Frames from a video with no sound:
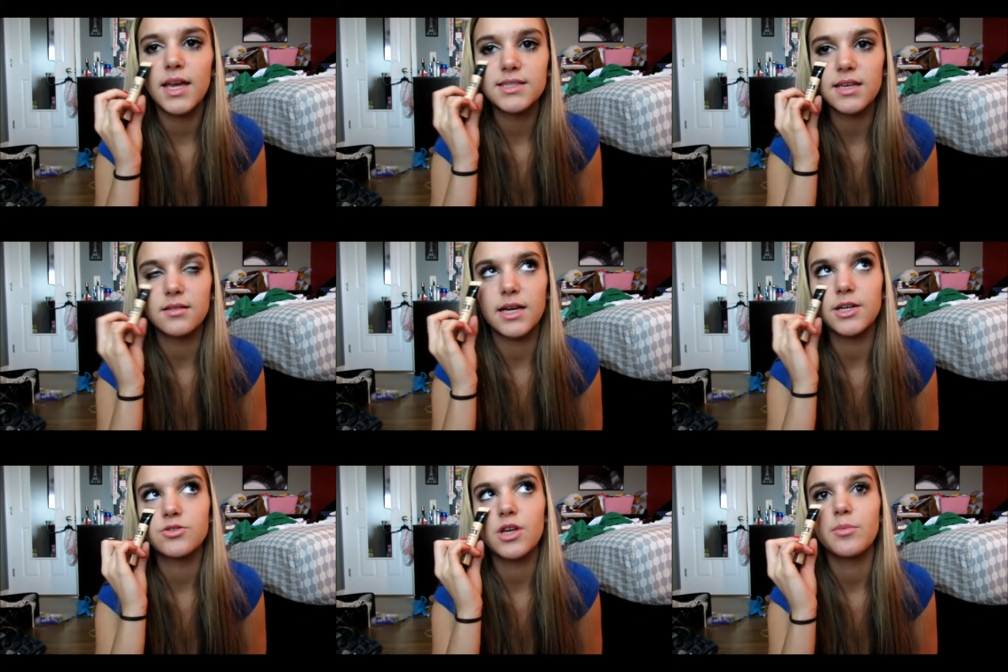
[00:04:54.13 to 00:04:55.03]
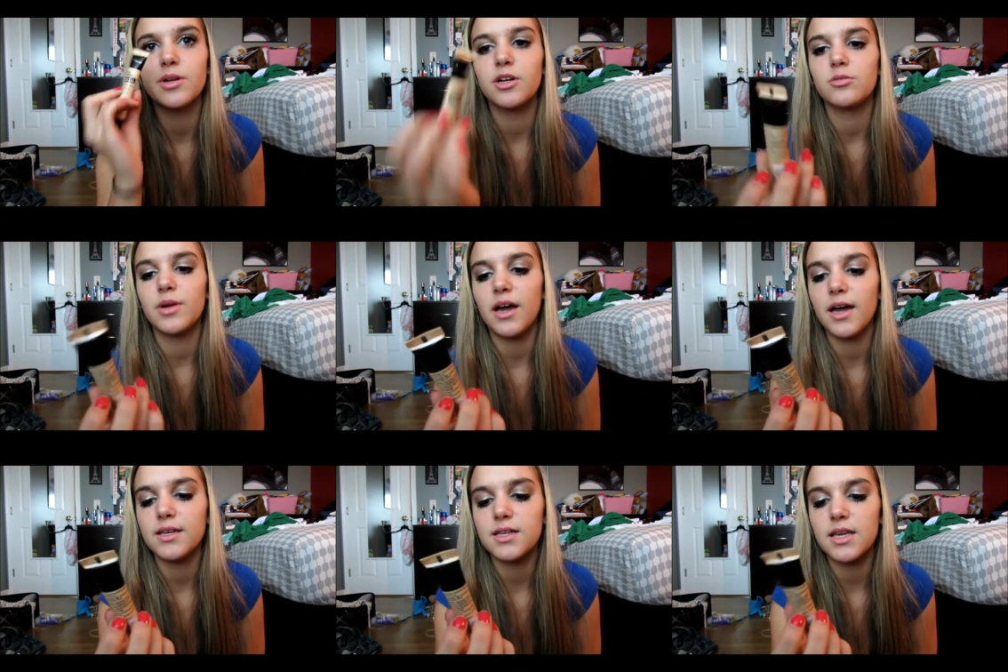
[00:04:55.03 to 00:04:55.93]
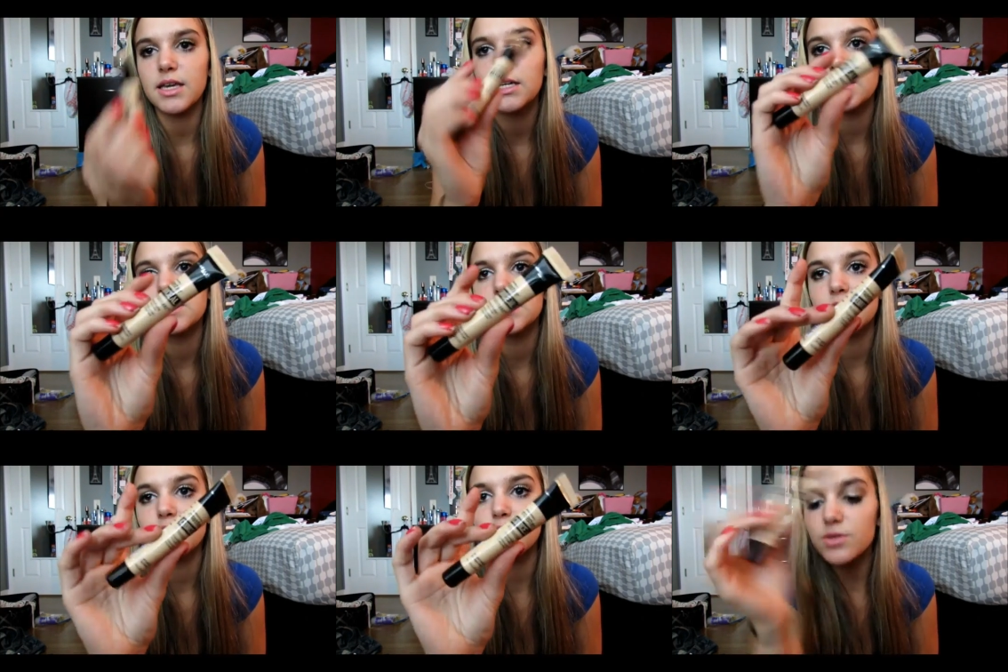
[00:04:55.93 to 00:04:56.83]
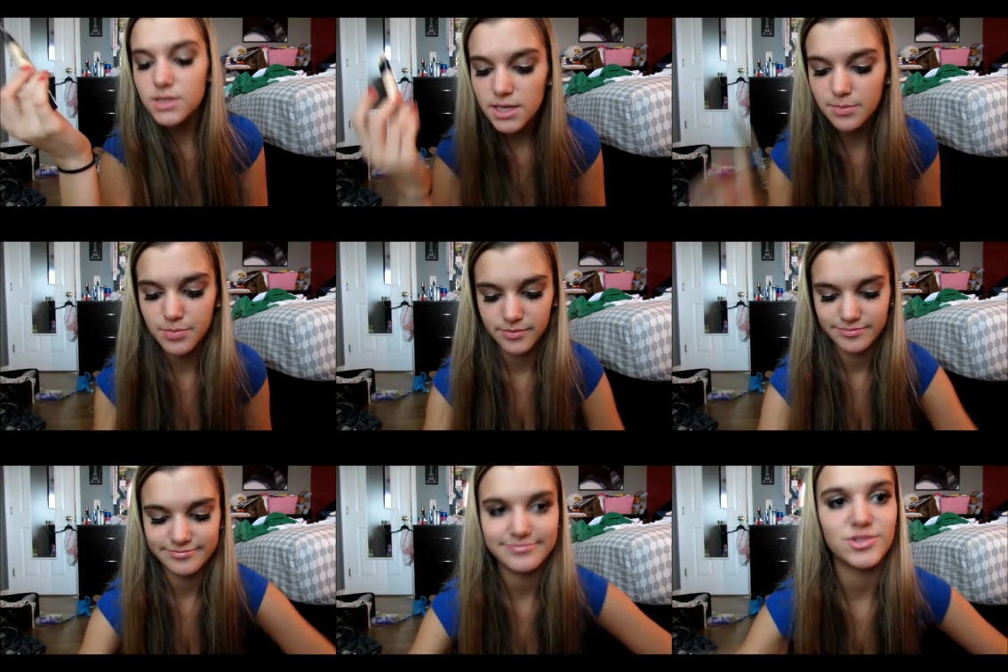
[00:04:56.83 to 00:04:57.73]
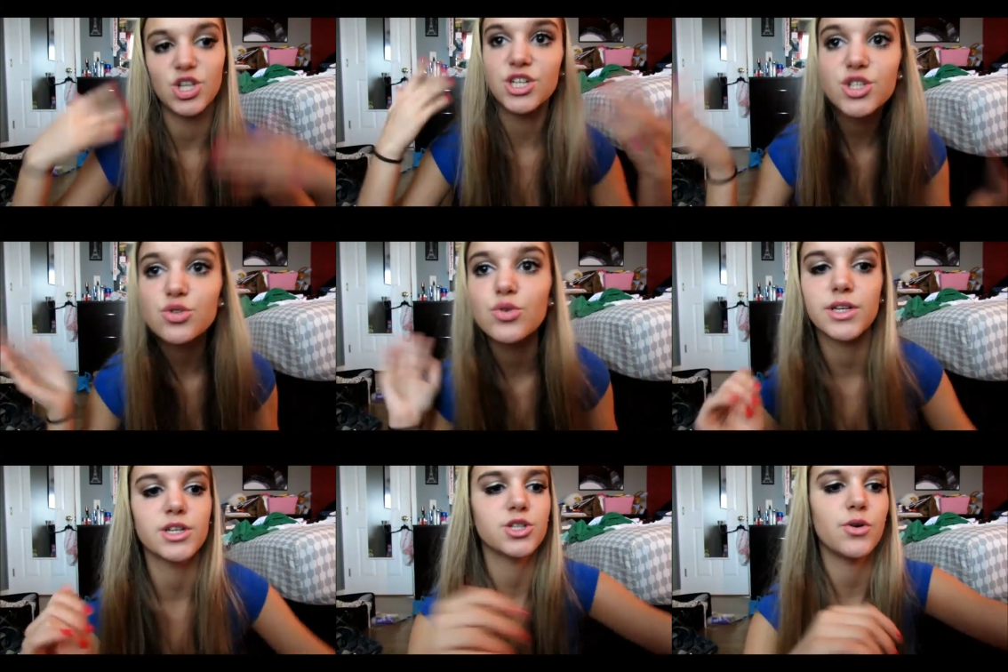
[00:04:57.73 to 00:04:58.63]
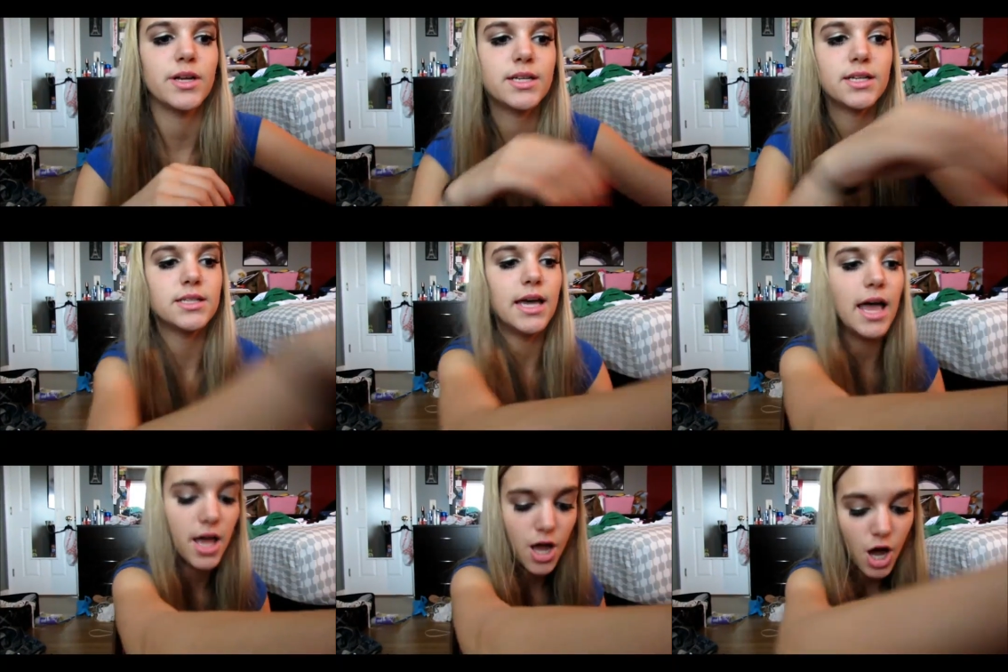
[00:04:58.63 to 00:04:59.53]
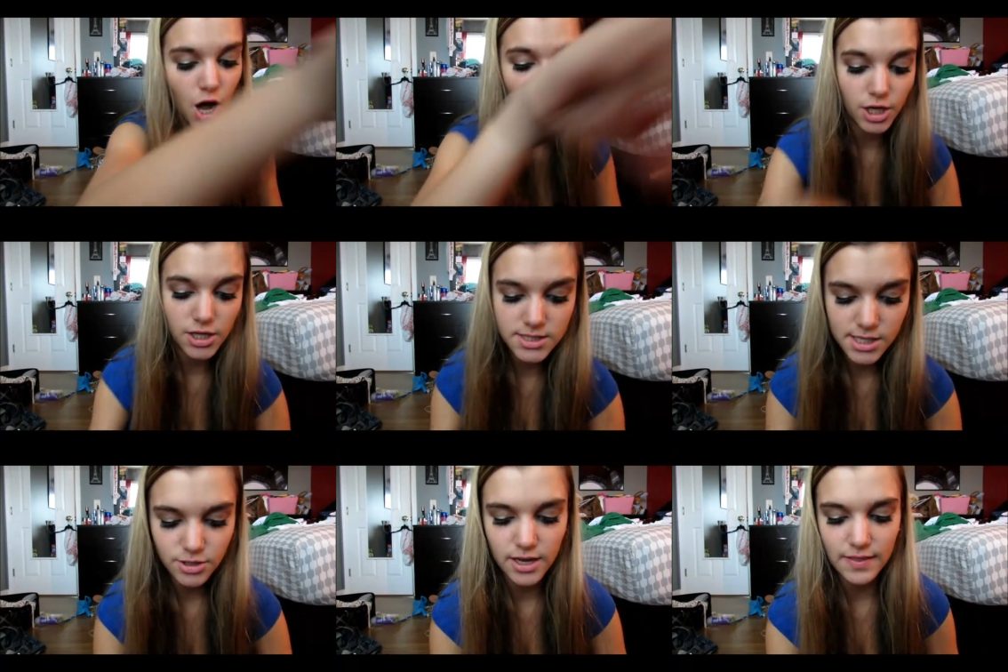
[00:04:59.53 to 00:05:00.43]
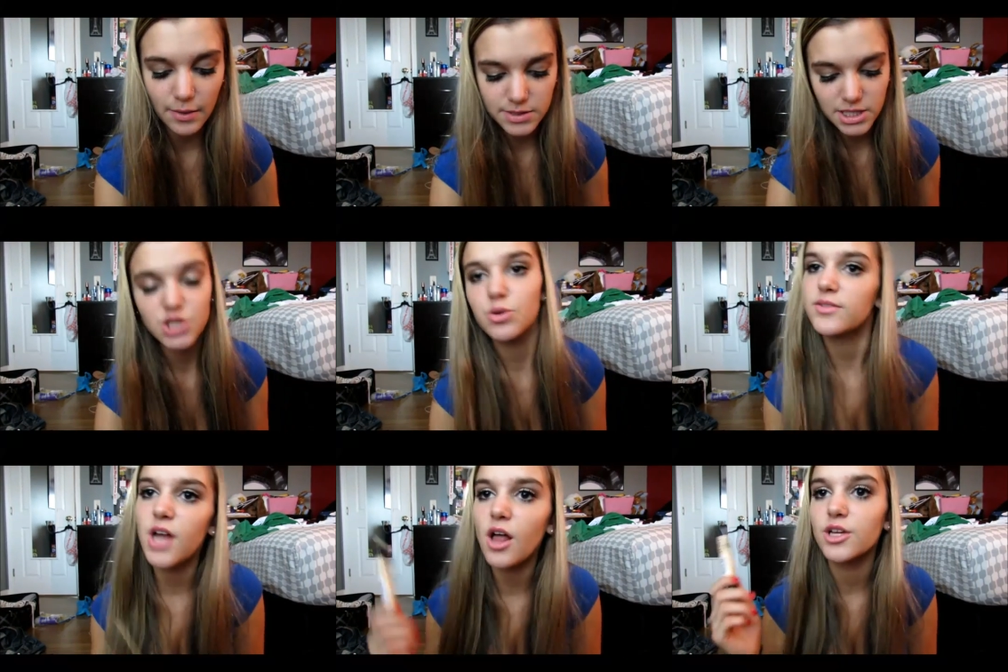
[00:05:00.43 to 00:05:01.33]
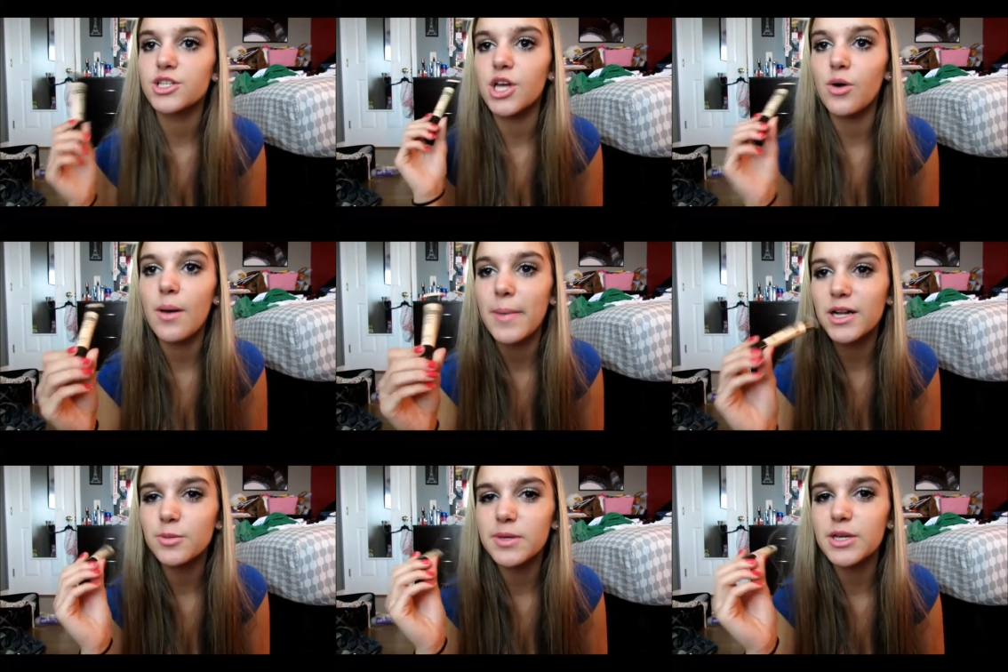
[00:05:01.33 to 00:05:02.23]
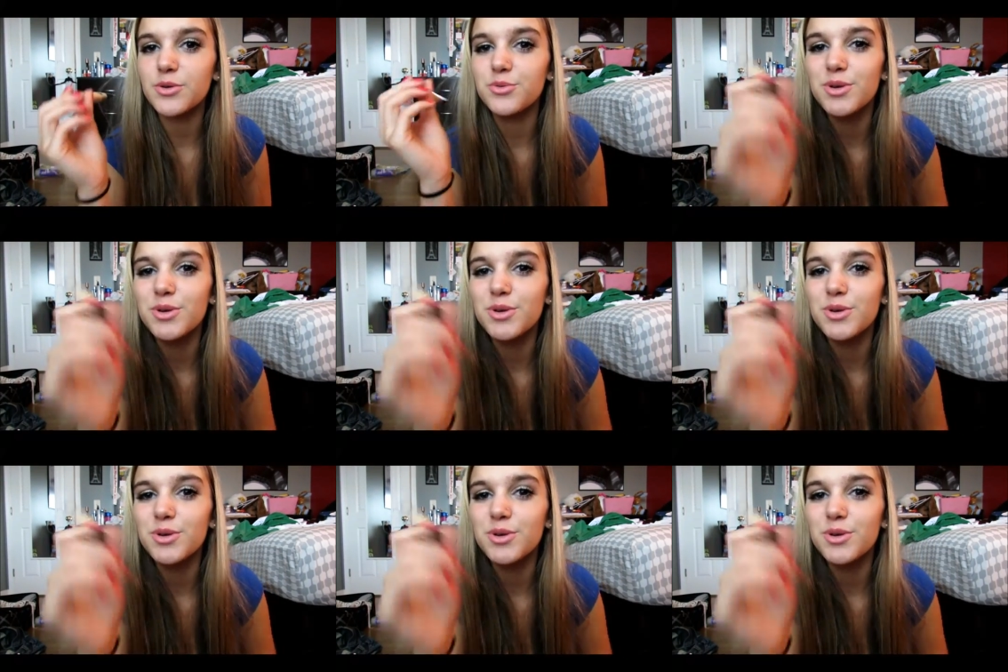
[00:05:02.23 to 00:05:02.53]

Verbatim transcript: it's like lighter, so I can put it under my eyes, and you don't sleep during the school year, so I needed to get a good concealer, and that was like twelve dollars, so it better be